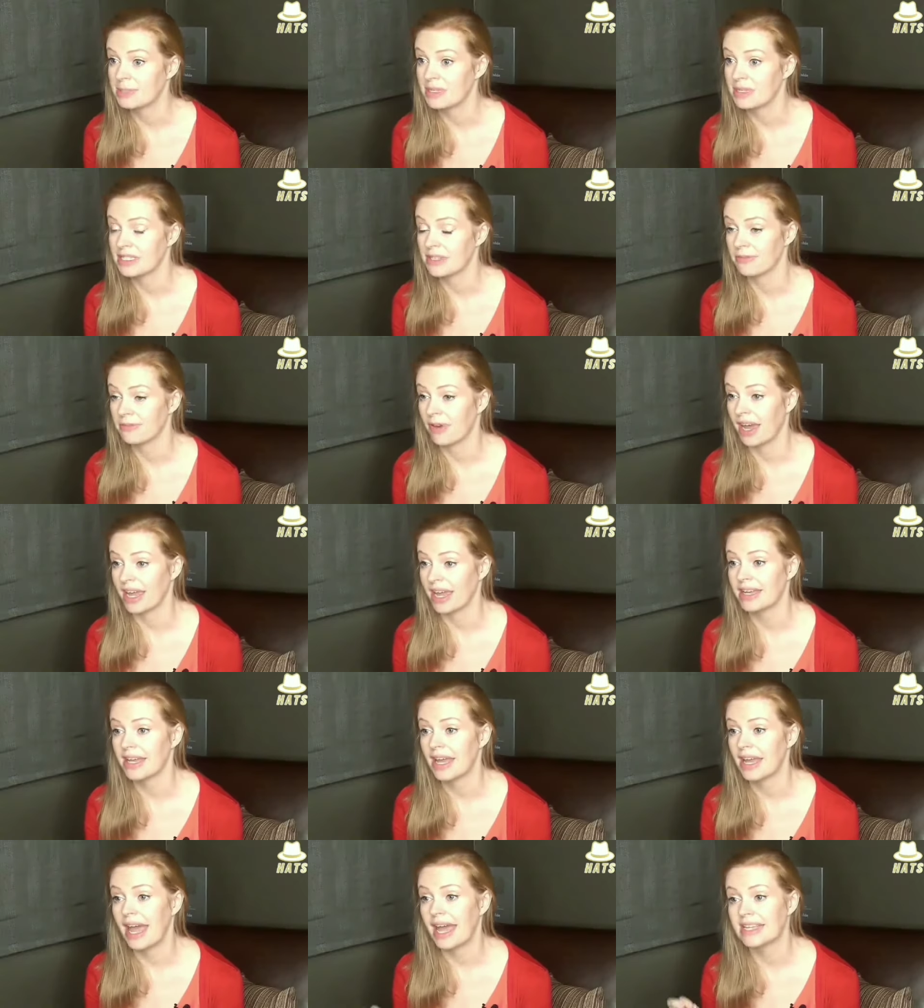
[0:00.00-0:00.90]

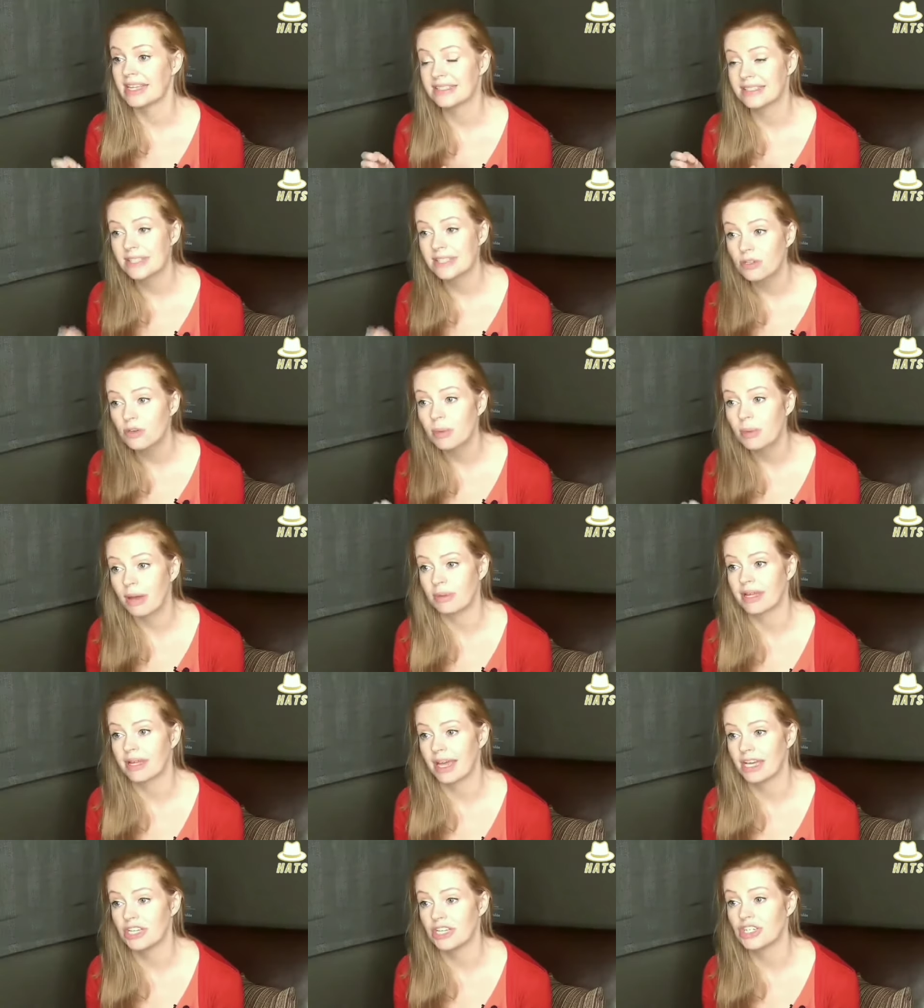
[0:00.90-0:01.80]
specified a single
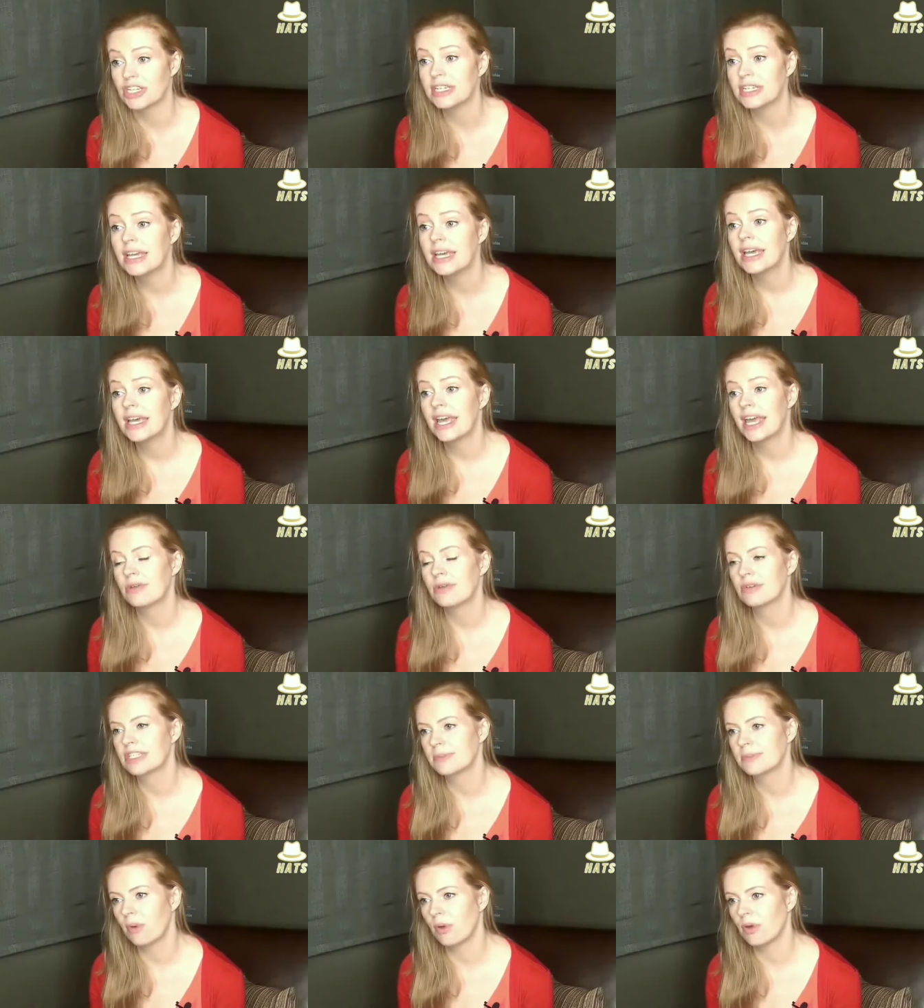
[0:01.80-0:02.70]
publication, he
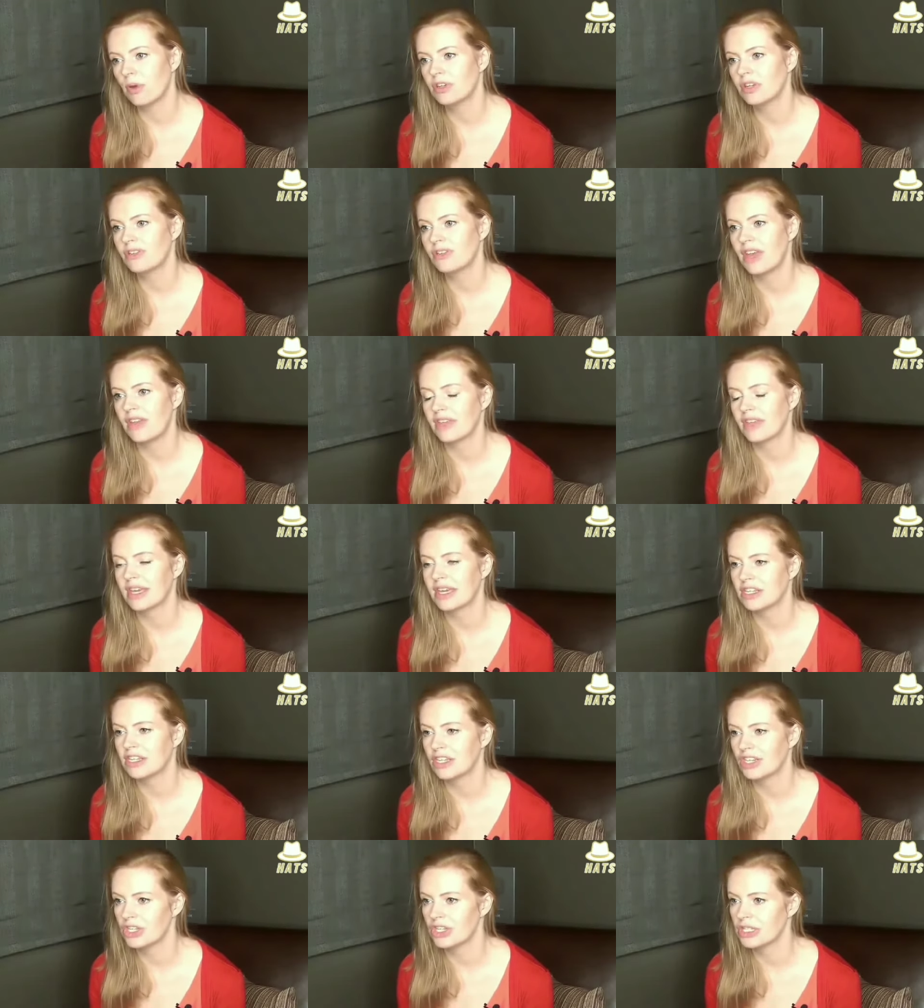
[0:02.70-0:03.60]
responded that the
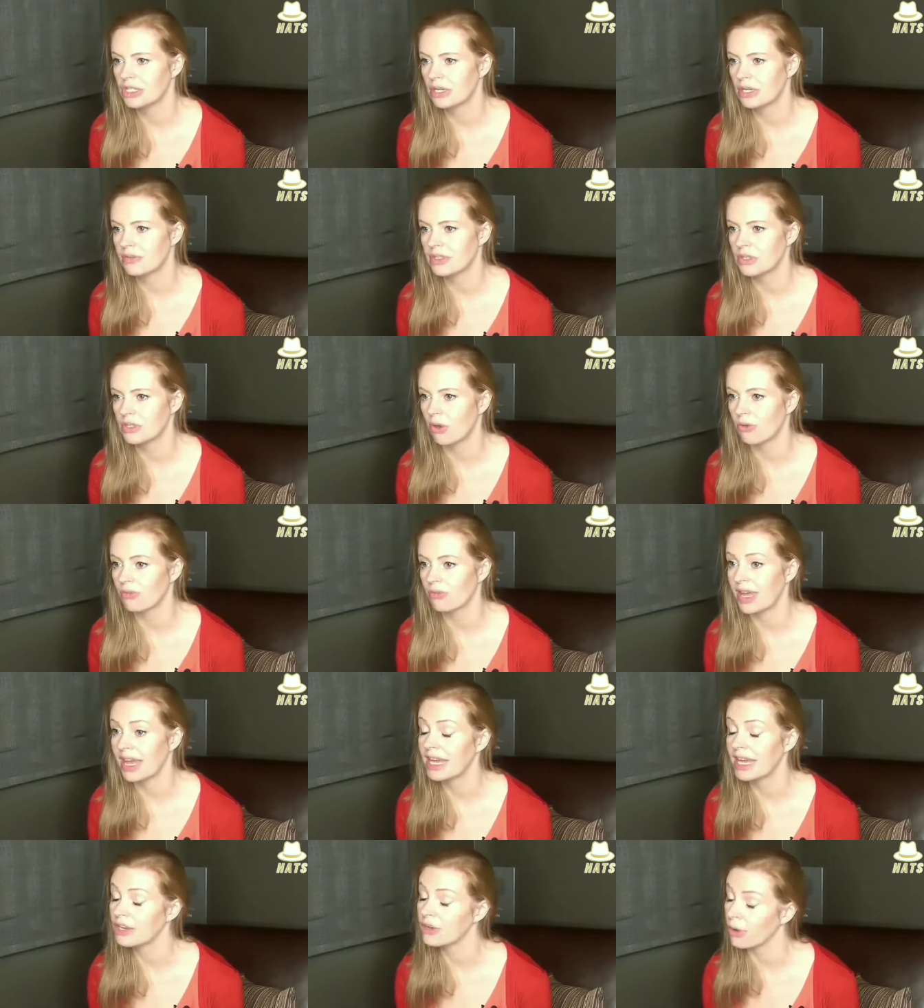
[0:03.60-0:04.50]
conditions of his
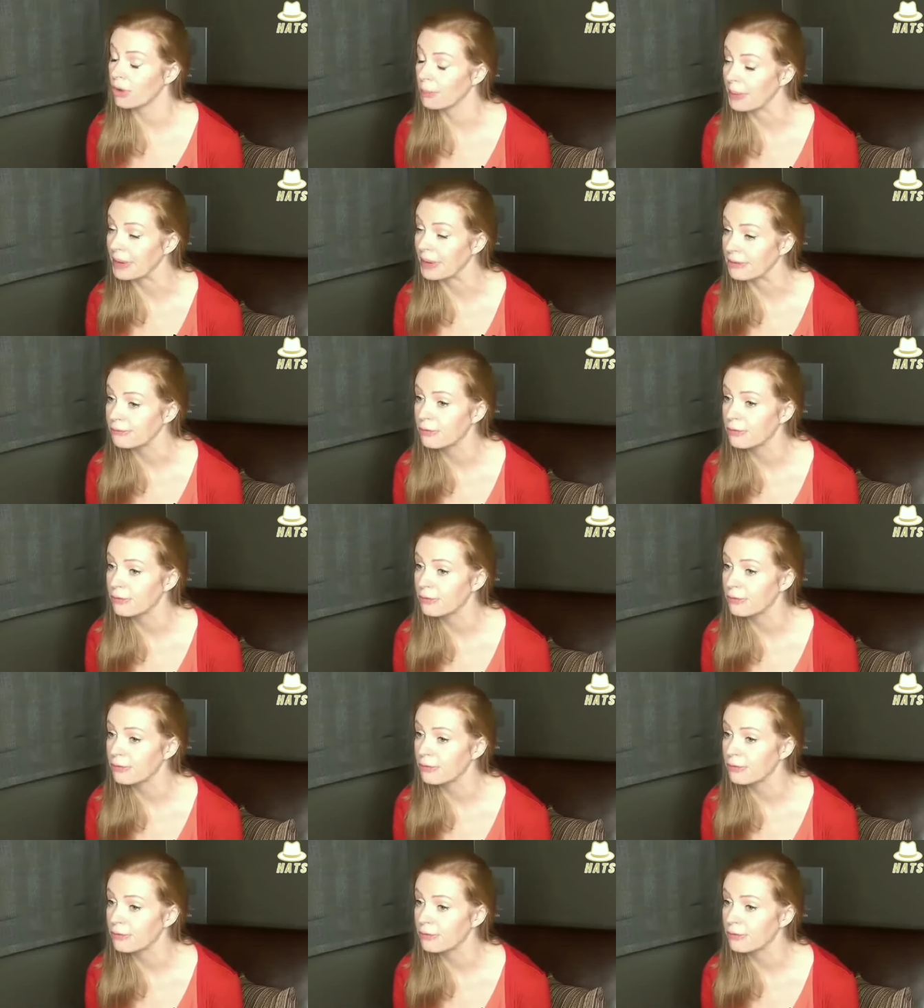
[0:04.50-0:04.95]
offer had not been